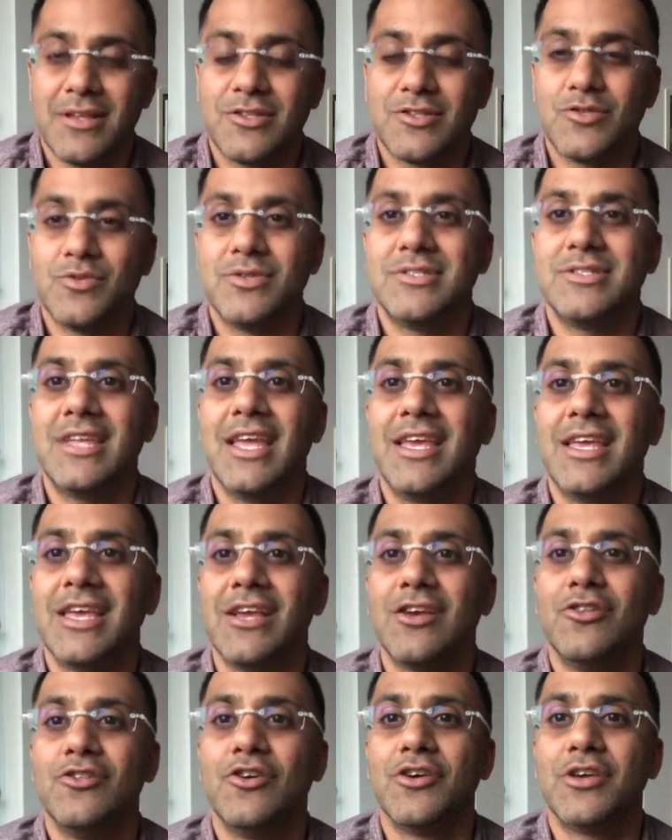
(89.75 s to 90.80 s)
So it's taking
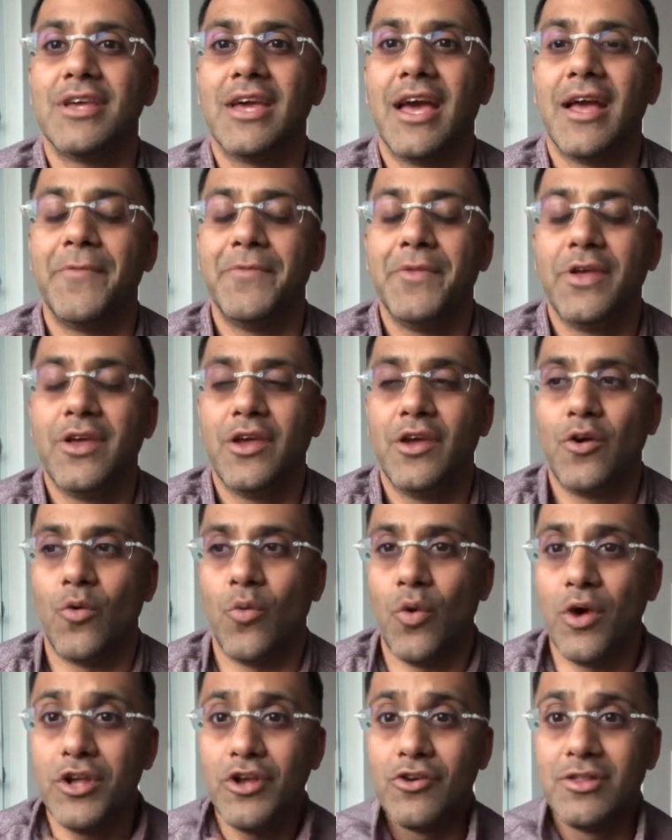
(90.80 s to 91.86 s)
a look at
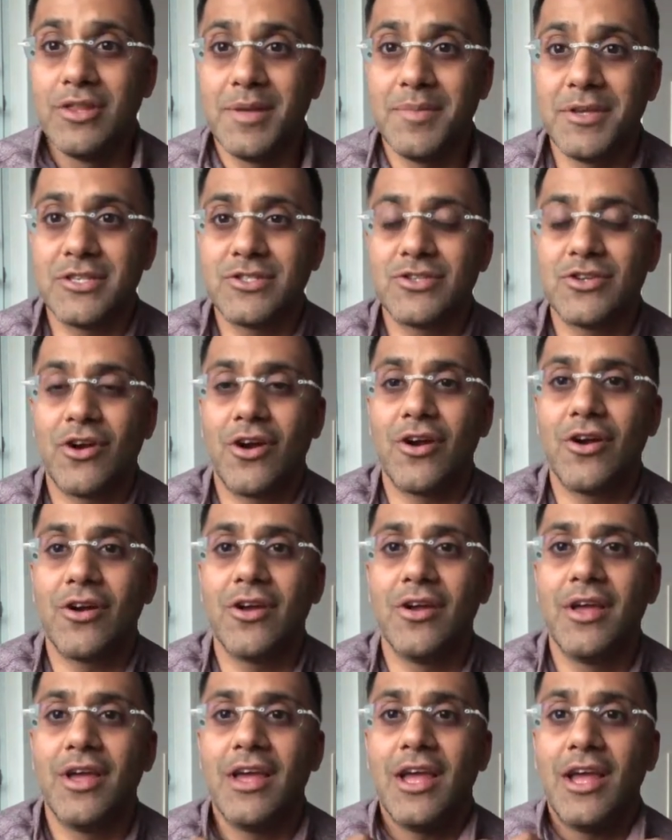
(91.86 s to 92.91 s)
what your limits are,
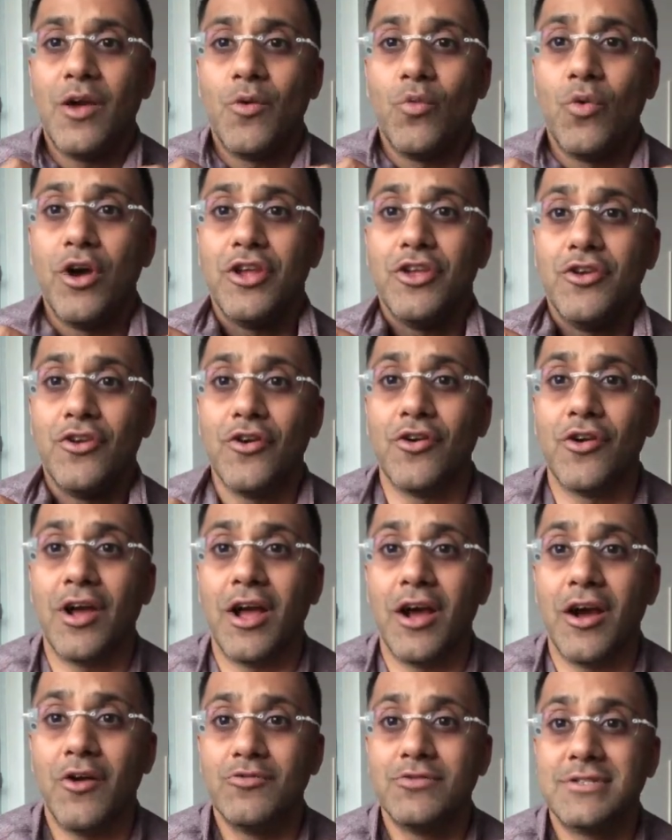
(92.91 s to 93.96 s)
what your
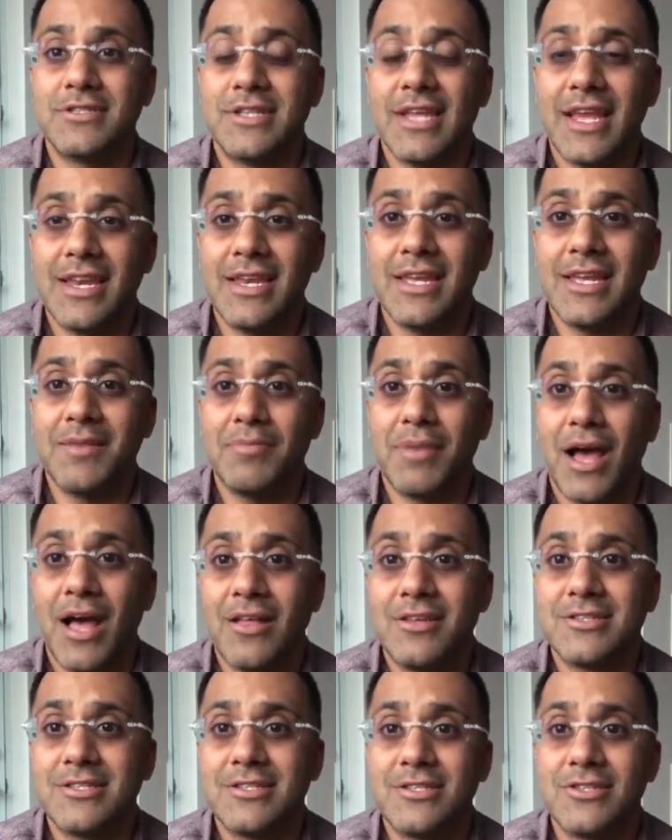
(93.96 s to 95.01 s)
outstanding
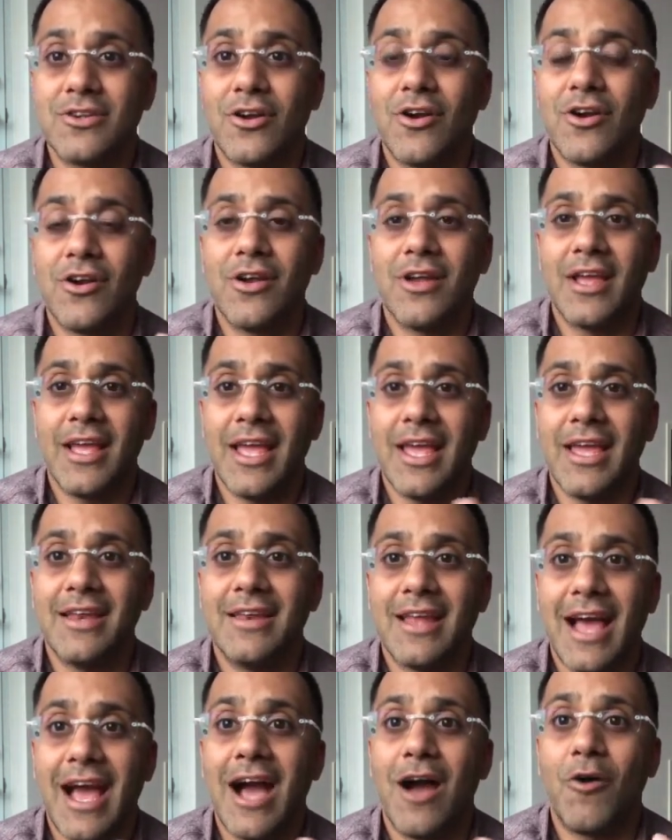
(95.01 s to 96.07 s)
balances are, and
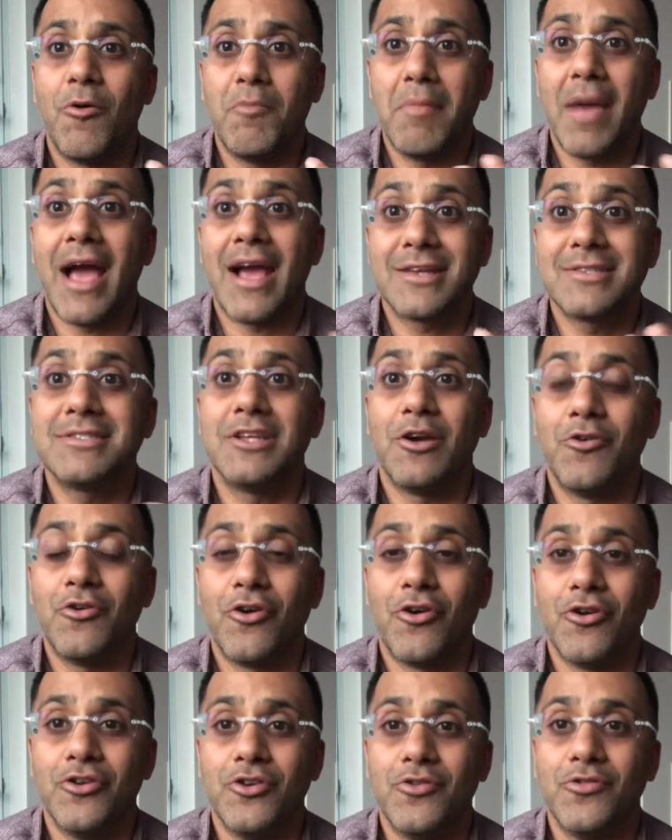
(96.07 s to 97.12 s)
how maxed out
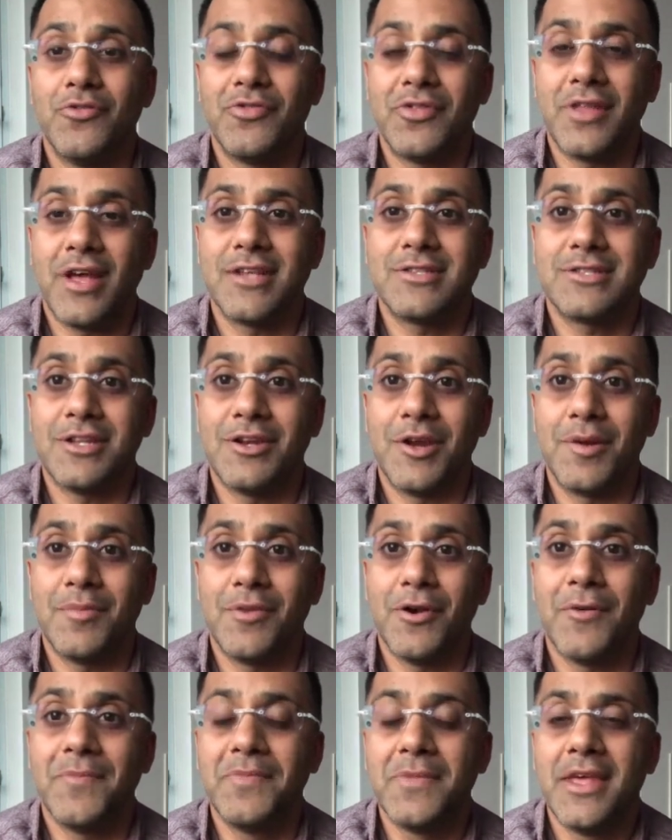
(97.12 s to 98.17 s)
are you. That's the number.